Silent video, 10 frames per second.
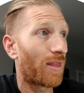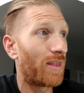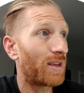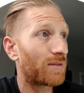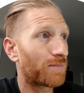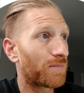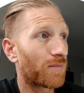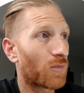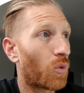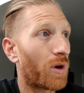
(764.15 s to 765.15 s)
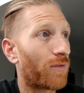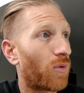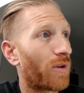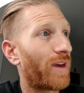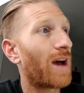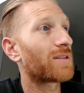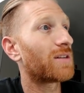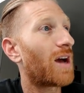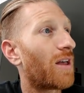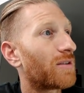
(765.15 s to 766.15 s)
this
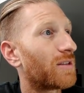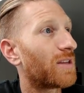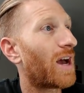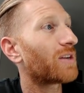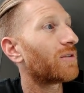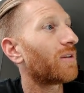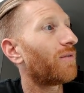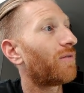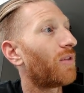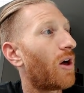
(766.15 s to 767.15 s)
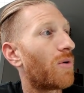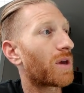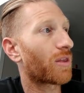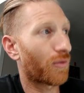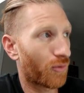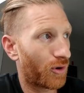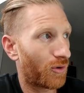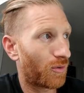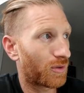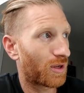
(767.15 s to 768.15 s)
$24,000 is actually flowing
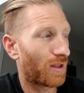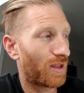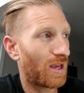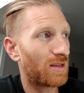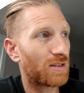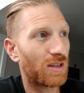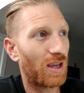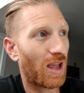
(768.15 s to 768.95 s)
through to this,